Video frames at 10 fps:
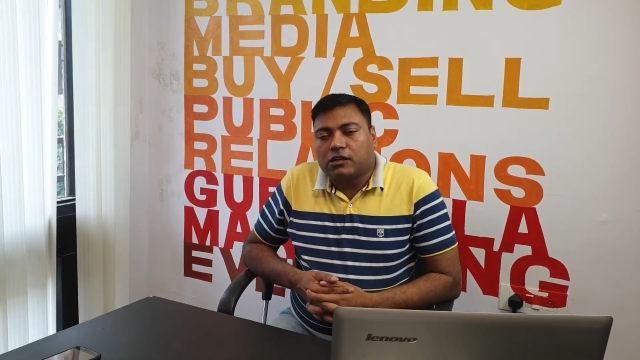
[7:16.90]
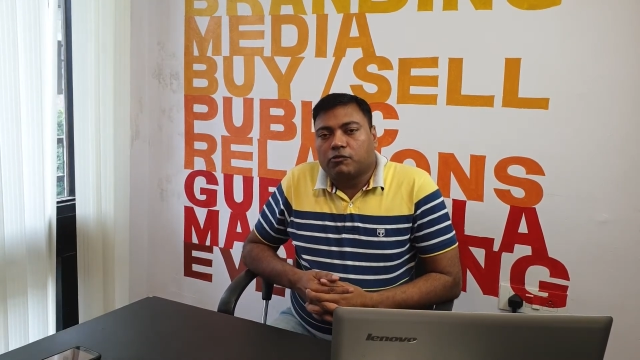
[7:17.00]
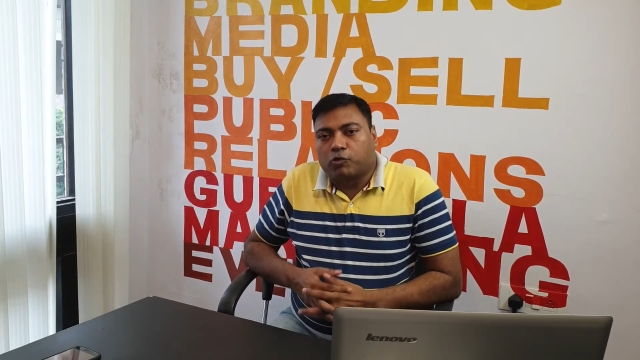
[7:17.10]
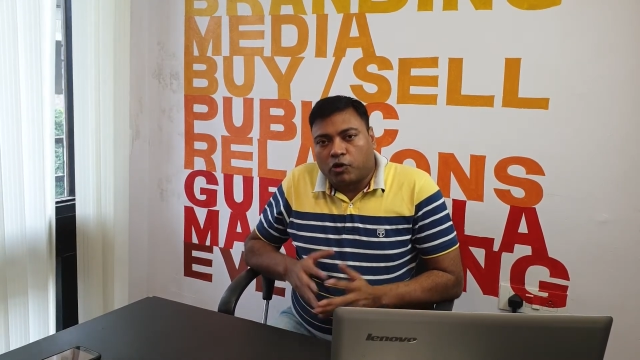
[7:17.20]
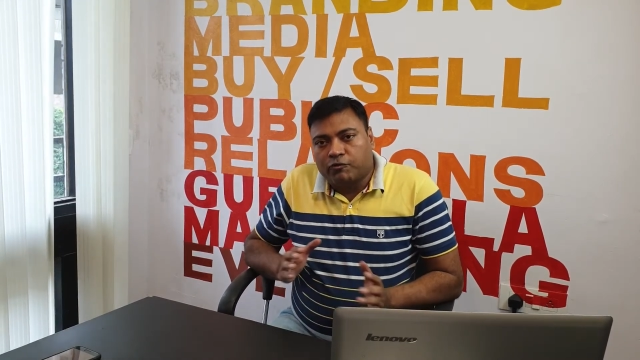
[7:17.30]

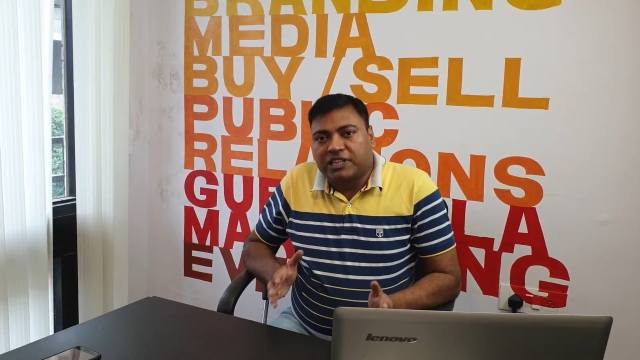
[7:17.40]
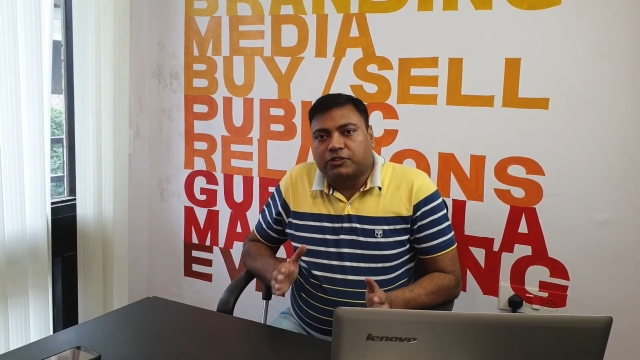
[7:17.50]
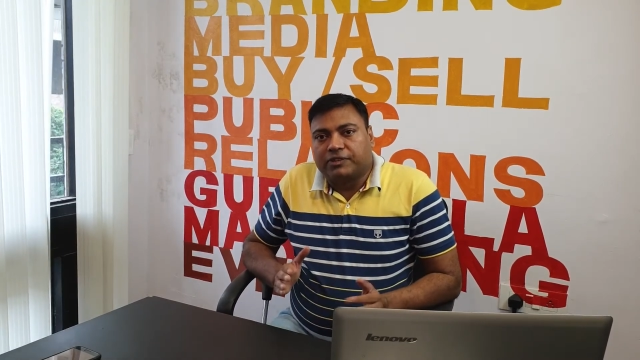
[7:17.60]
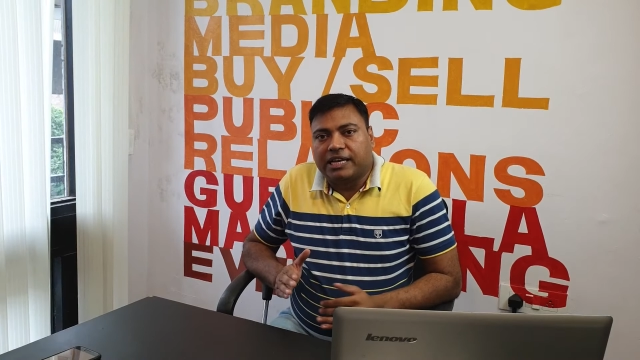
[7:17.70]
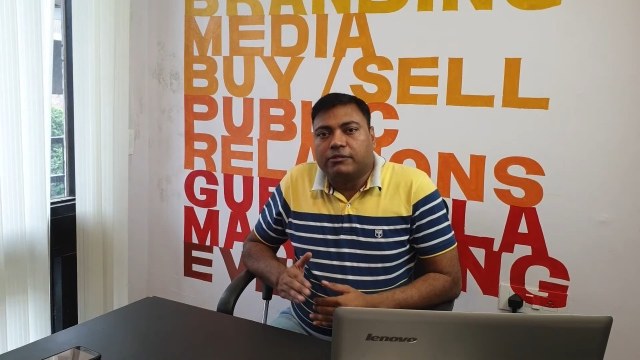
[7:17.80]
from which
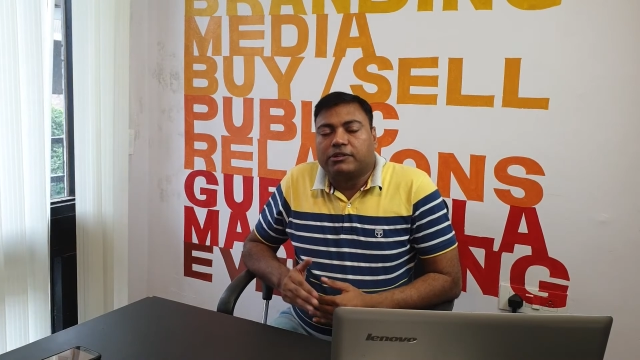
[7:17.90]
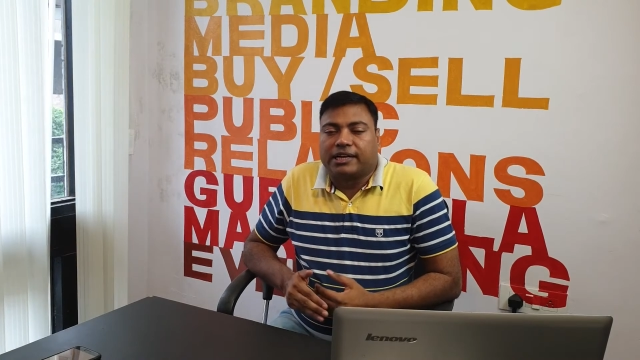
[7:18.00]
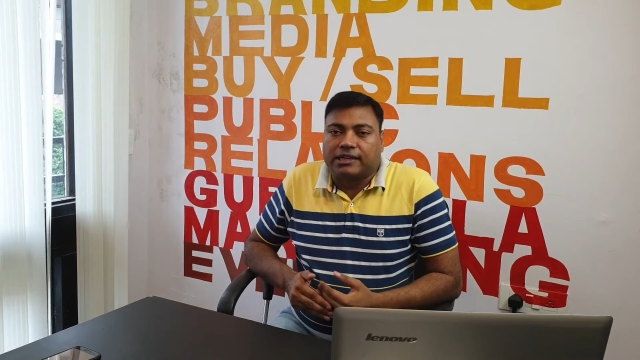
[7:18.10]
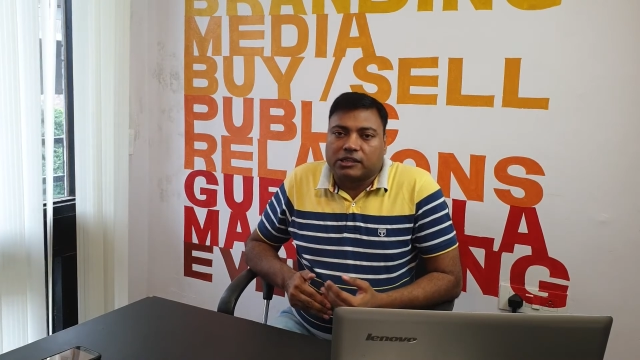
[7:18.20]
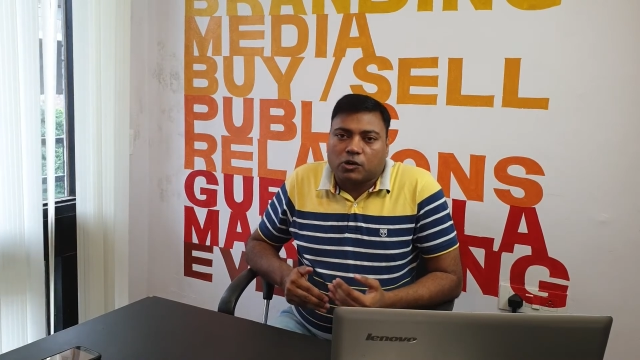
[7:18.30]
we have
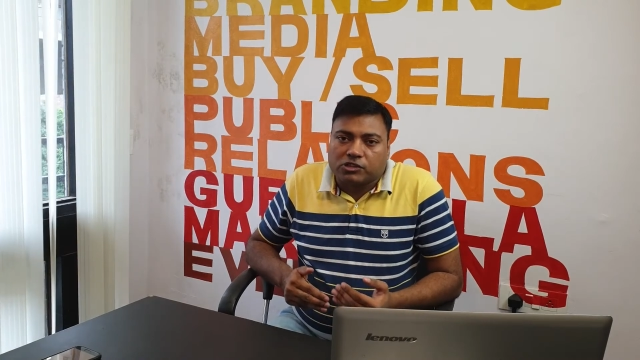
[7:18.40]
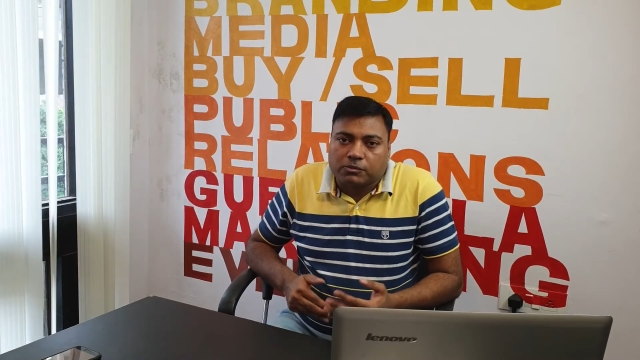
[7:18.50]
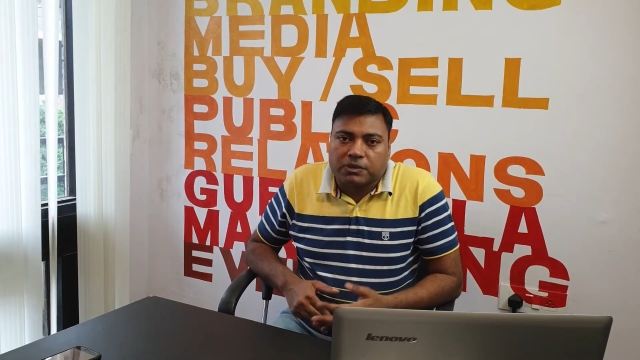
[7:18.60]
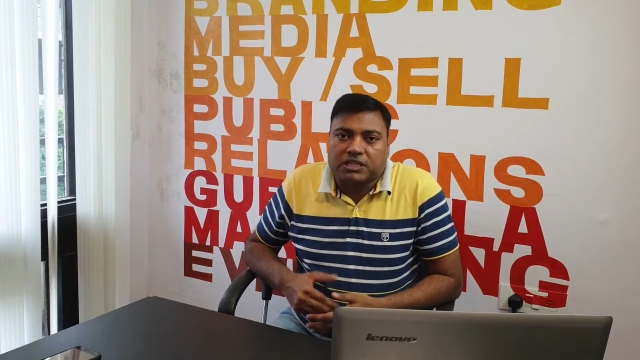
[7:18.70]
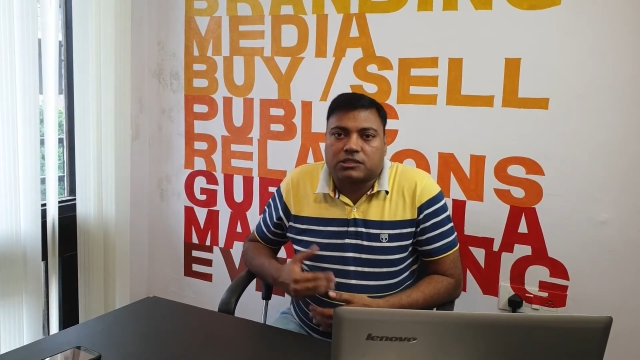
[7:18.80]
trained 1,000
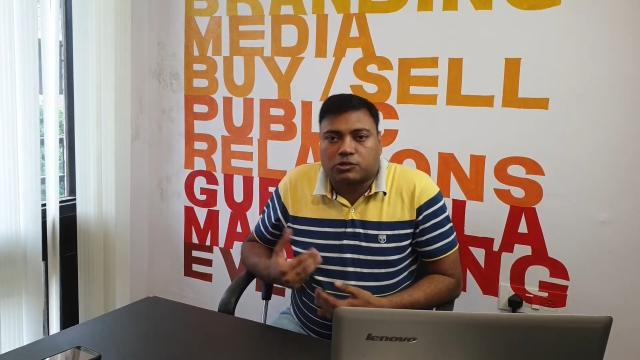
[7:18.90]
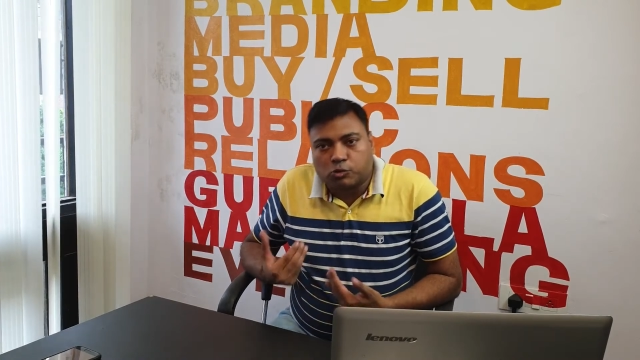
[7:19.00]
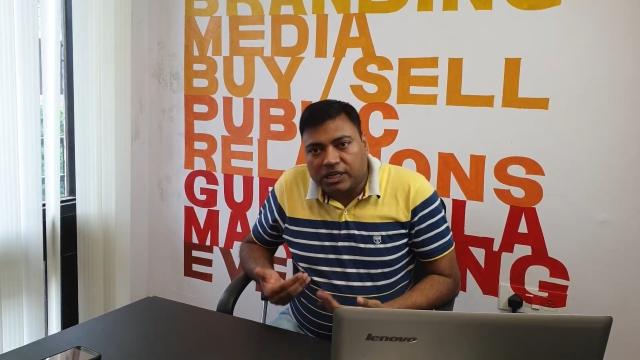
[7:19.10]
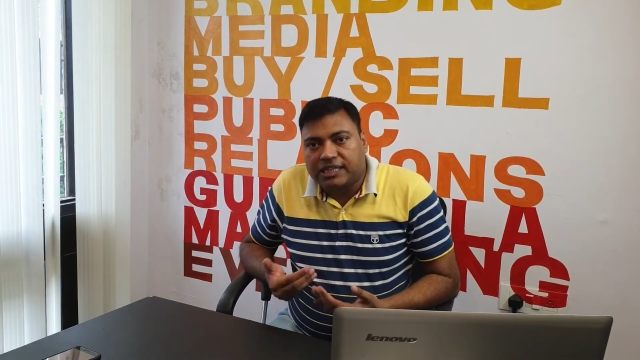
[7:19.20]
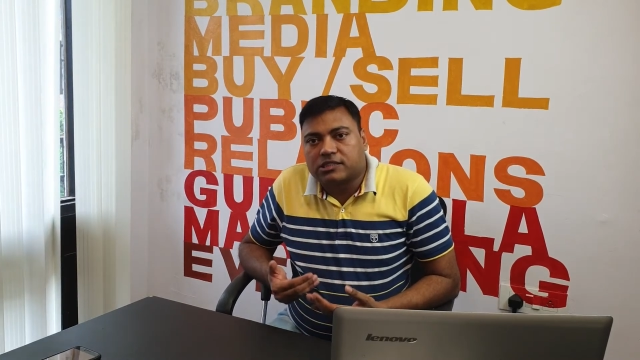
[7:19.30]
plus
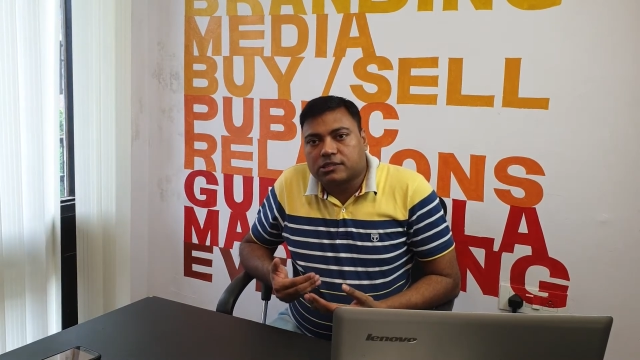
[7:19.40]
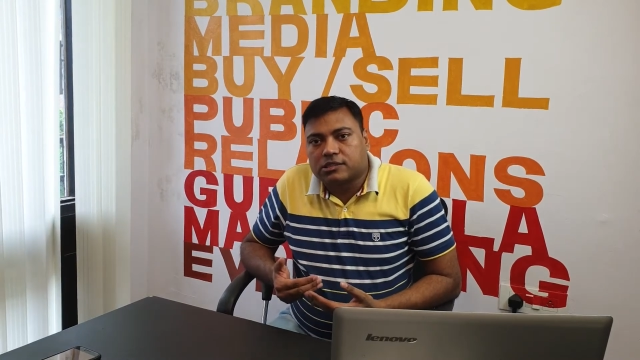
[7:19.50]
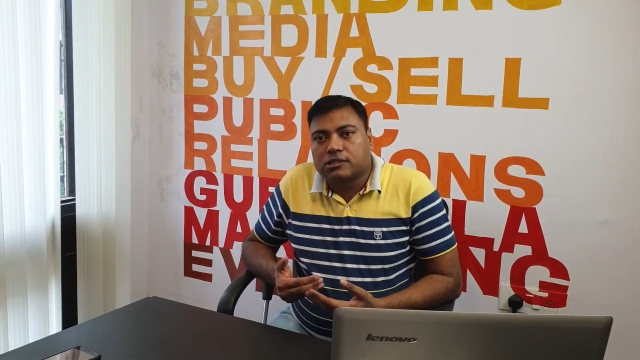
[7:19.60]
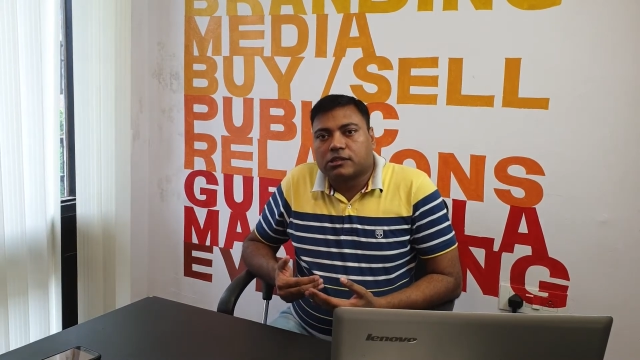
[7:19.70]
students